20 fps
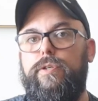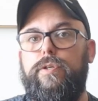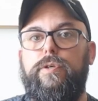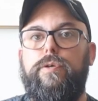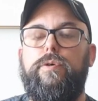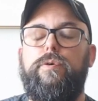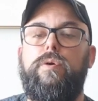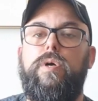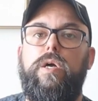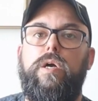to
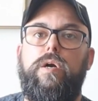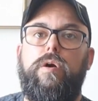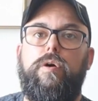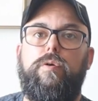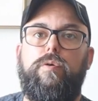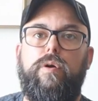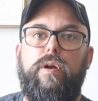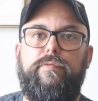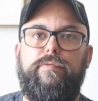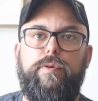you,
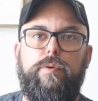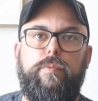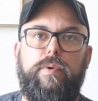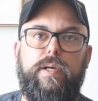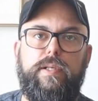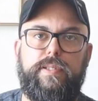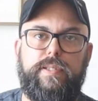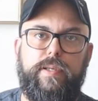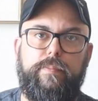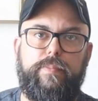or if you
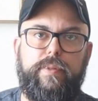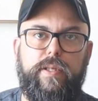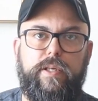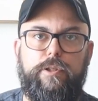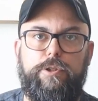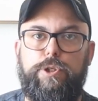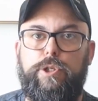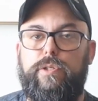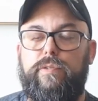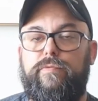want
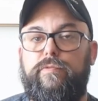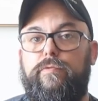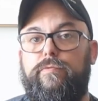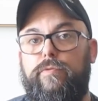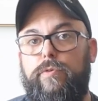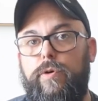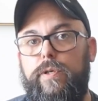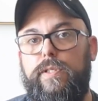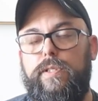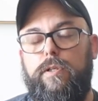something just for
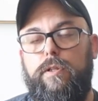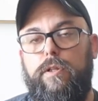voice